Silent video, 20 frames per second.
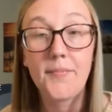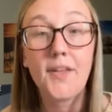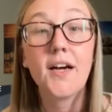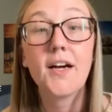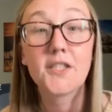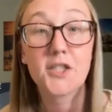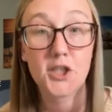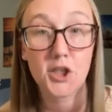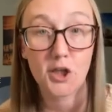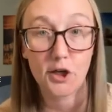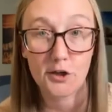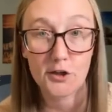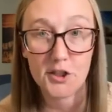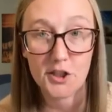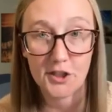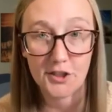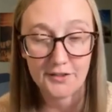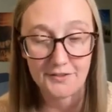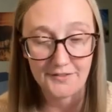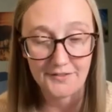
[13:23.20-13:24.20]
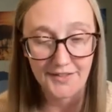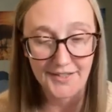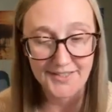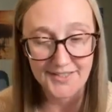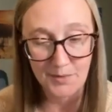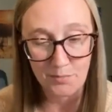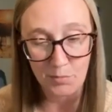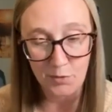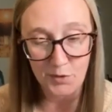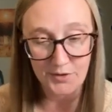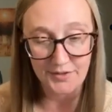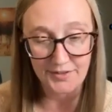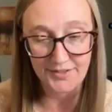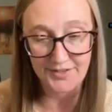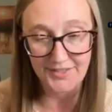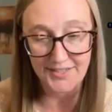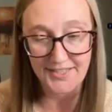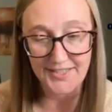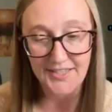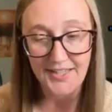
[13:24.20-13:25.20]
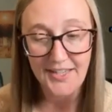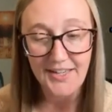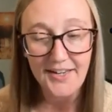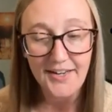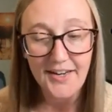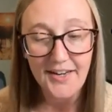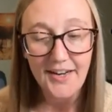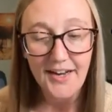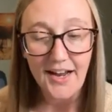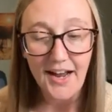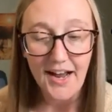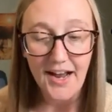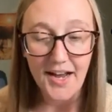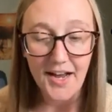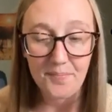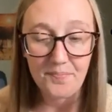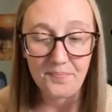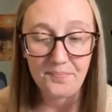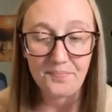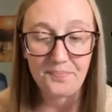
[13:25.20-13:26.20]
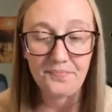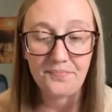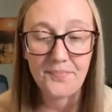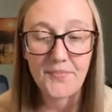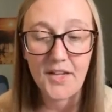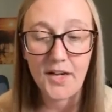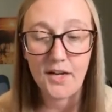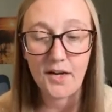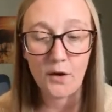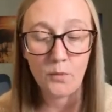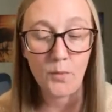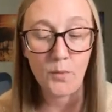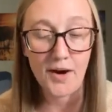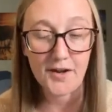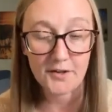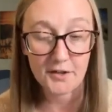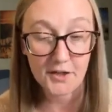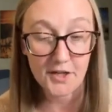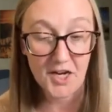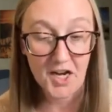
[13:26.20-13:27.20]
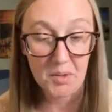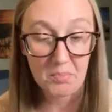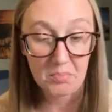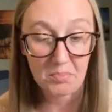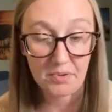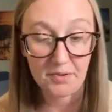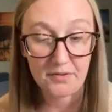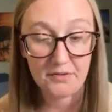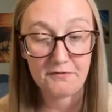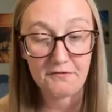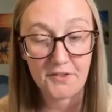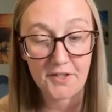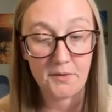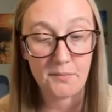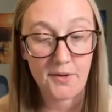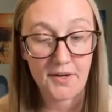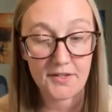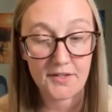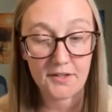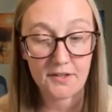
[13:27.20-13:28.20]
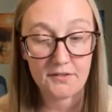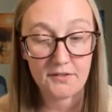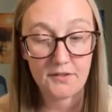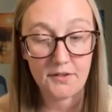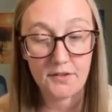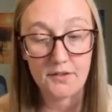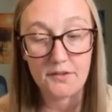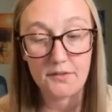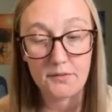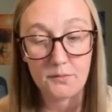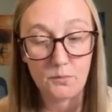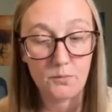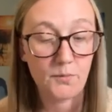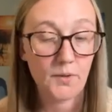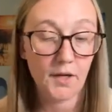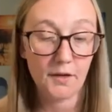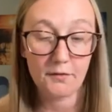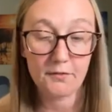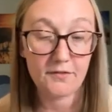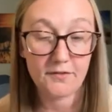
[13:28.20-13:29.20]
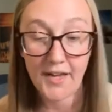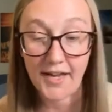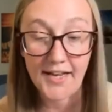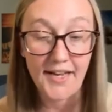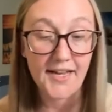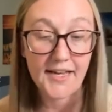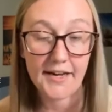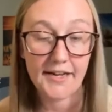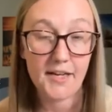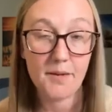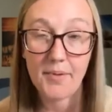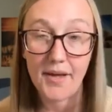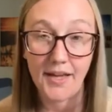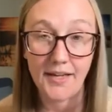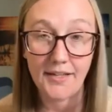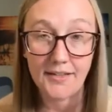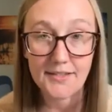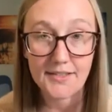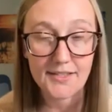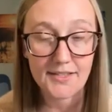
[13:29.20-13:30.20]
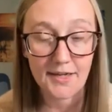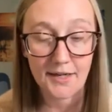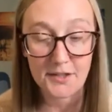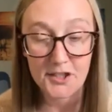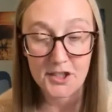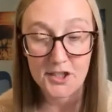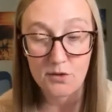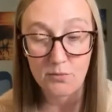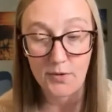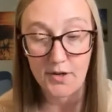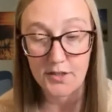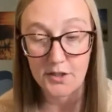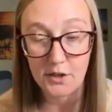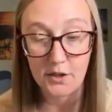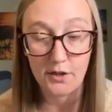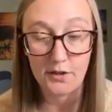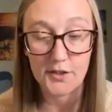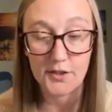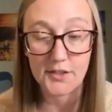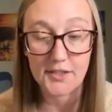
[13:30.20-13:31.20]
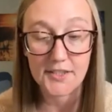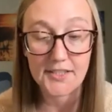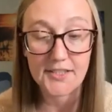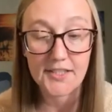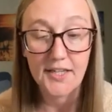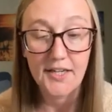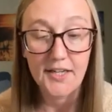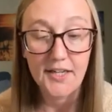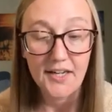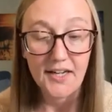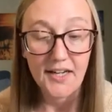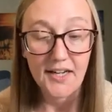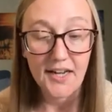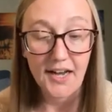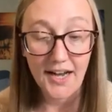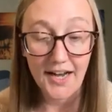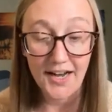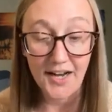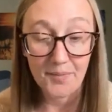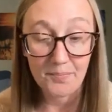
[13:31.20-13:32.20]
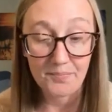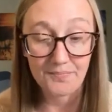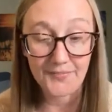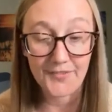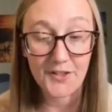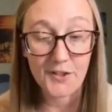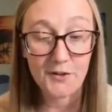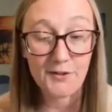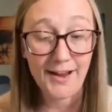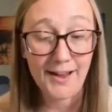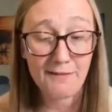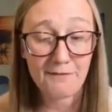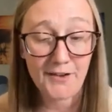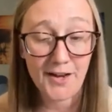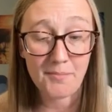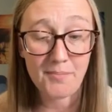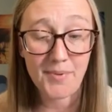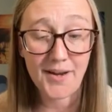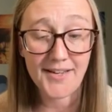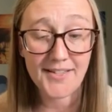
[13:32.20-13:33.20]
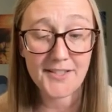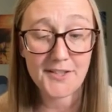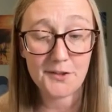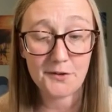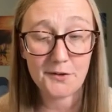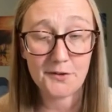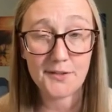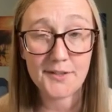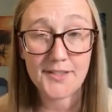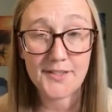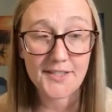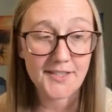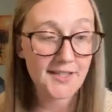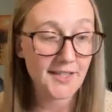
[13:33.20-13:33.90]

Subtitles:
A charger is important. A water cup for your any kind of paints, not just watercolors. Graphite pencils,